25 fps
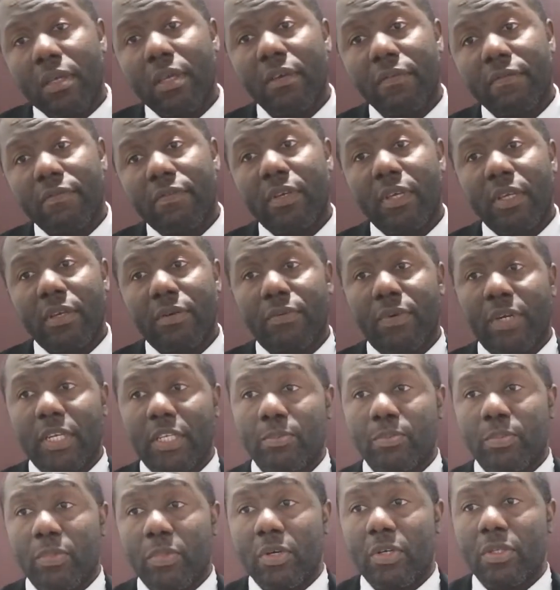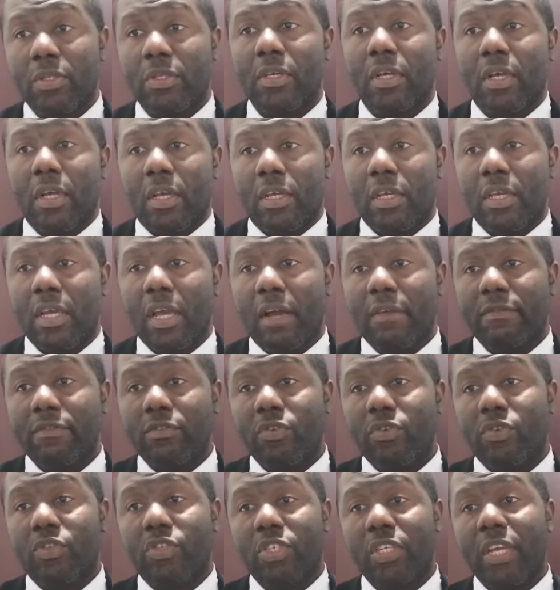if it respond, you have
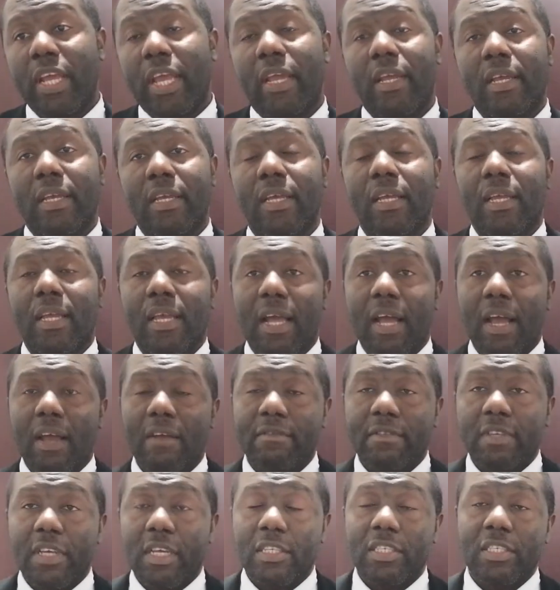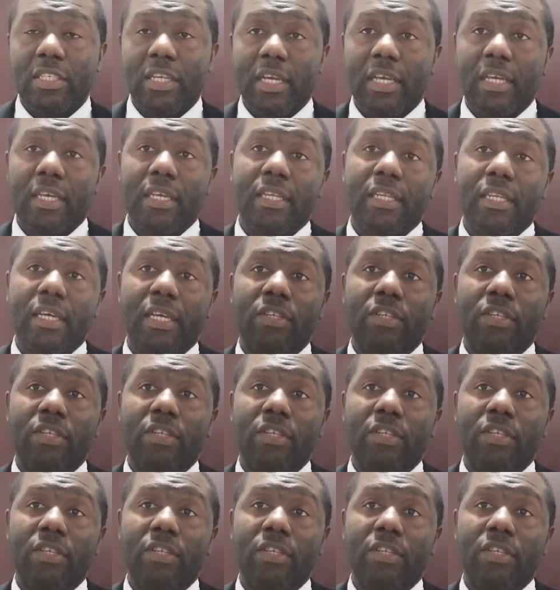to check. After checking,